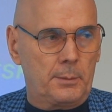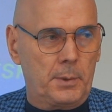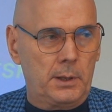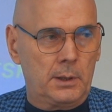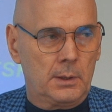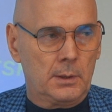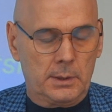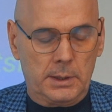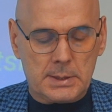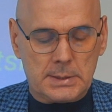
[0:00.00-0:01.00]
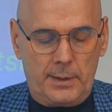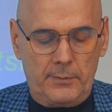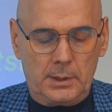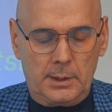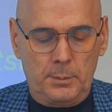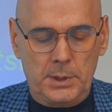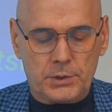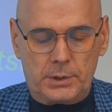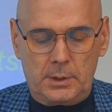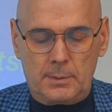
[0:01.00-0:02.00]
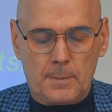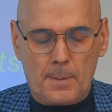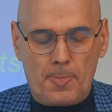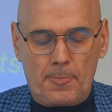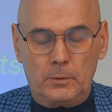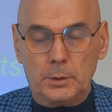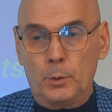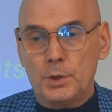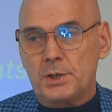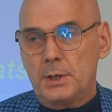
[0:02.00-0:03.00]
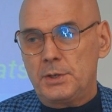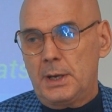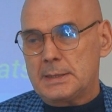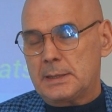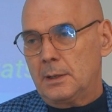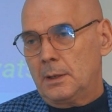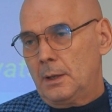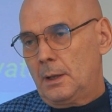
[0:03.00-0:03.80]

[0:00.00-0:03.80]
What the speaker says: and helps to quickly realize the most daring dreams